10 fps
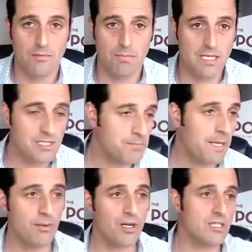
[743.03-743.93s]
because
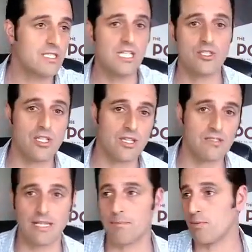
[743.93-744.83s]
people are teaching
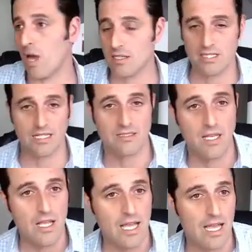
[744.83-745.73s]
things like process
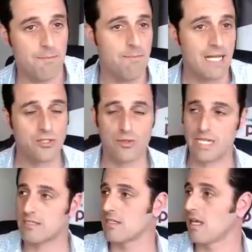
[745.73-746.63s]
and
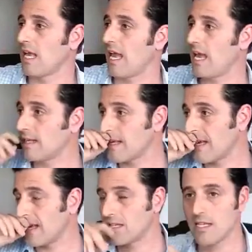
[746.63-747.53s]
metrics
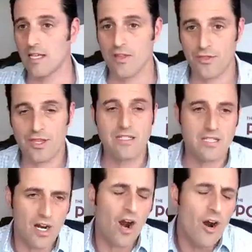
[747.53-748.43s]
and things
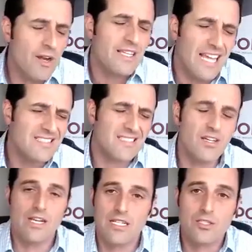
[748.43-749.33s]
that aren't, yes,
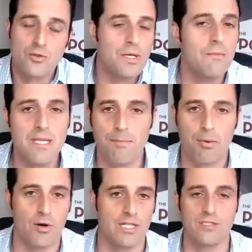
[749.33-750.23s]
they're extremely
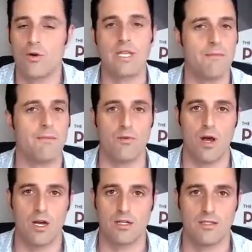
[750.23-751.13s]
important. Don't get me
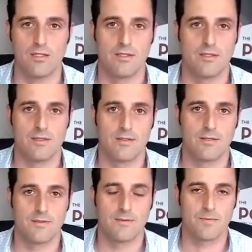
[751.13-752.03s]
wrong.
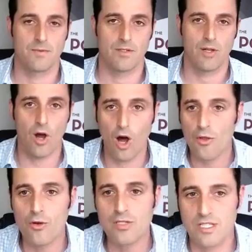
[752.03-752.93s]
All
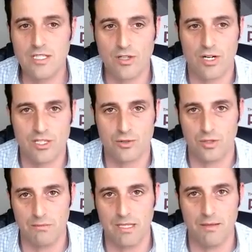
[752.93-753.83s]
those things are
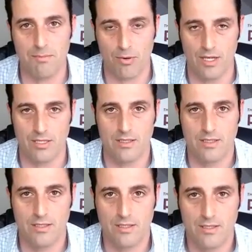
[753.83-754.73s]
extremely important.
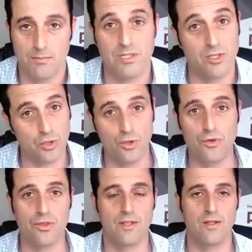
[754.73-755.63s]
But the
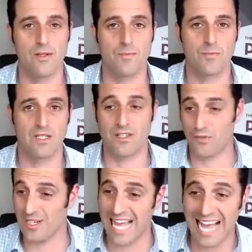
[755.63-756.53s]
truth is, if
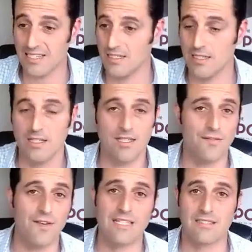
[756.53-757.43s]
you're not
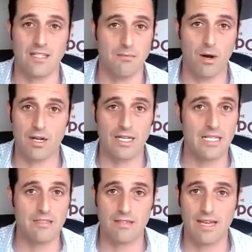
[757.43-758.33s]
investing in
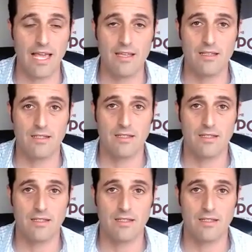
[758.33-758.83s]
marketing today